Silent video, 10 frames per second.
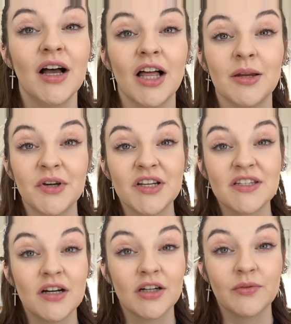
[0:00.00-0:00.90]
I'm going to
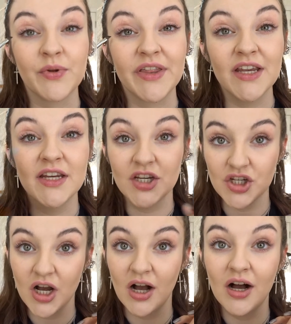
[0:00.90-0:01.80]
start off with
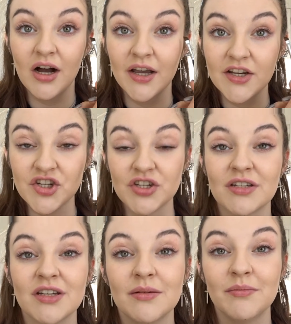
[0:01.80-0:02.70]
each eye,
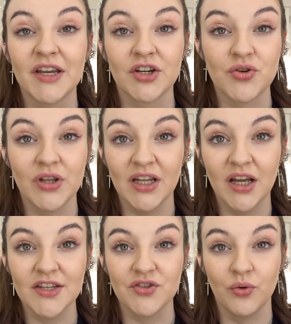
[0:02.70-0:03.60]
just making sure the
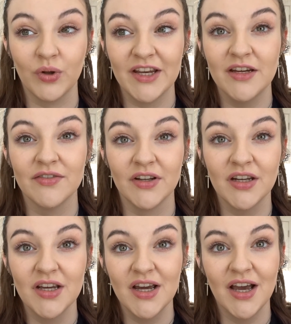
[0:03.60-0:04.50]
lines are all
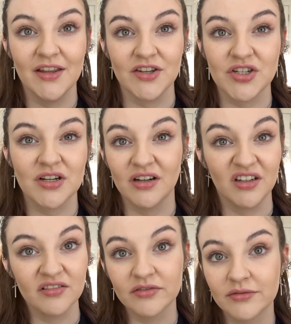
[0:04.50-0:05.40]
even and just
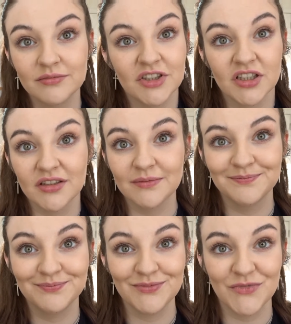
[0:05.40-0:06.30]
kind of, you know,
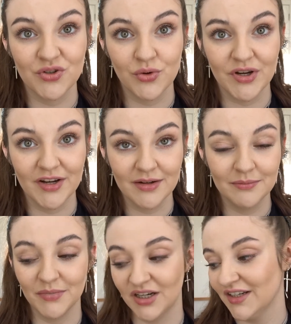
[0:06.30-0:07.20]
doing
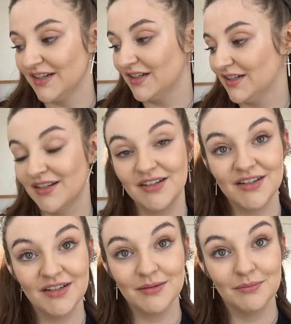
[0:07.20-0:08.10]
my
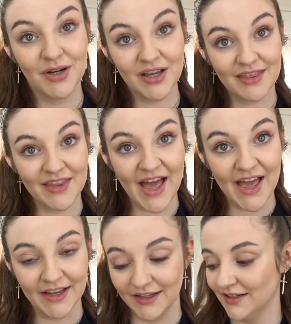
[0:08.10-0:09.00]

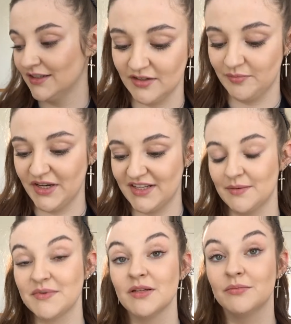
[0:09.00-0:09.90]
thing. So I've picked
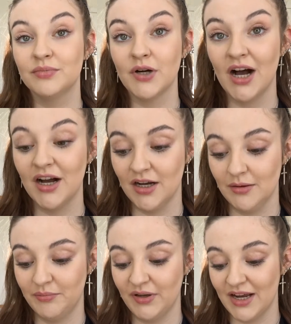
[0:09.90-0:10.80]
up some
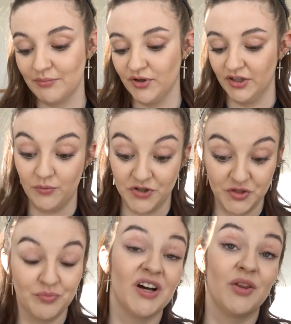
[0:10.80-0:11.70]
black product, which
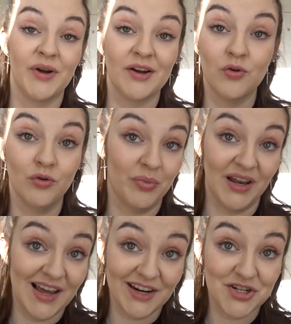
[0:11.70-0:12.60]
is by the way called
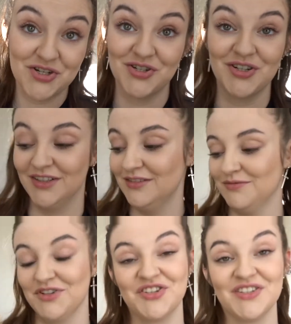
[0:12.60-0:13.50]
Black Sugar,
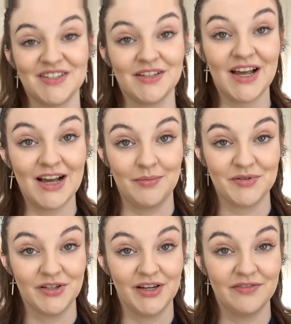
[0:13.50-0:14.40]
which is an absolutely